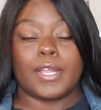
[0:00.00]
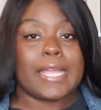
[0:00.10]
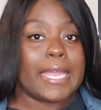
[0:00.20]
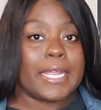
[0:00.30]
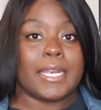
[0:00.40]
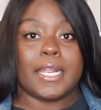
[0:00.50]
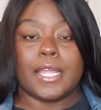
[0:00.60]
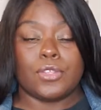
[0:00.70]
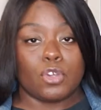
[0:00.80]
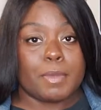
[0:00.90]
get it,
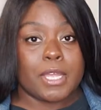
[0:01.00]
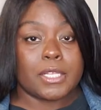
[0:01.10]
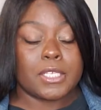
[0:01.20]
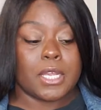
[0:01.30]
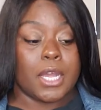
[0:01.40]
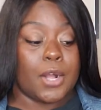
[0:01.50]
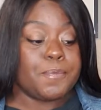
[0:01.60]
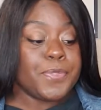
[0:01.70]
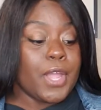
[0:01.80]
and you'll be good to go.